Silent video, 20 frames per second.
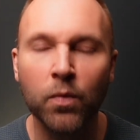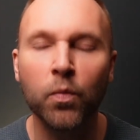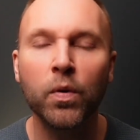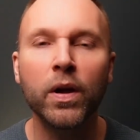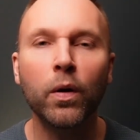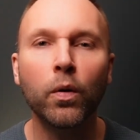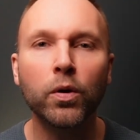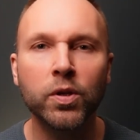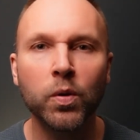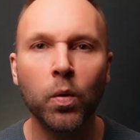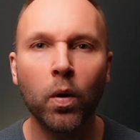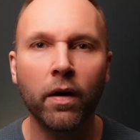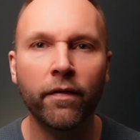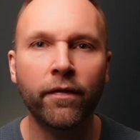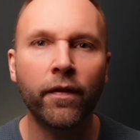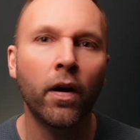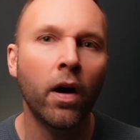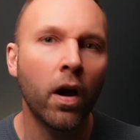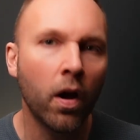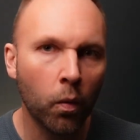We also
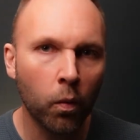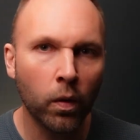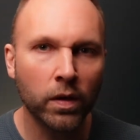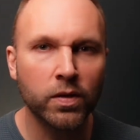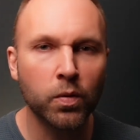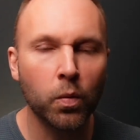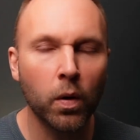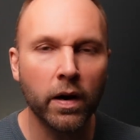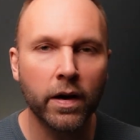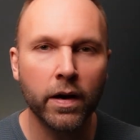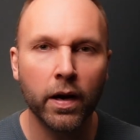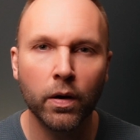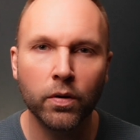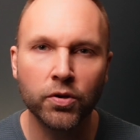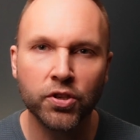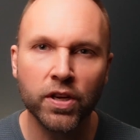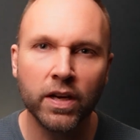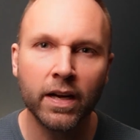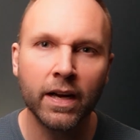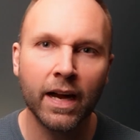offer one-to-one
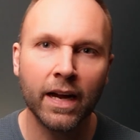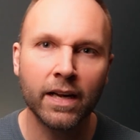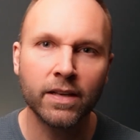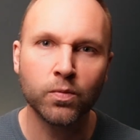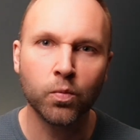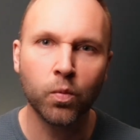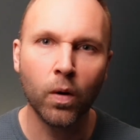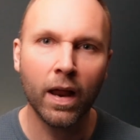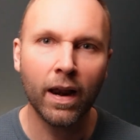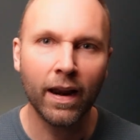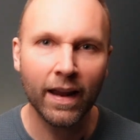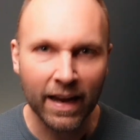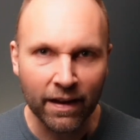coaching as well,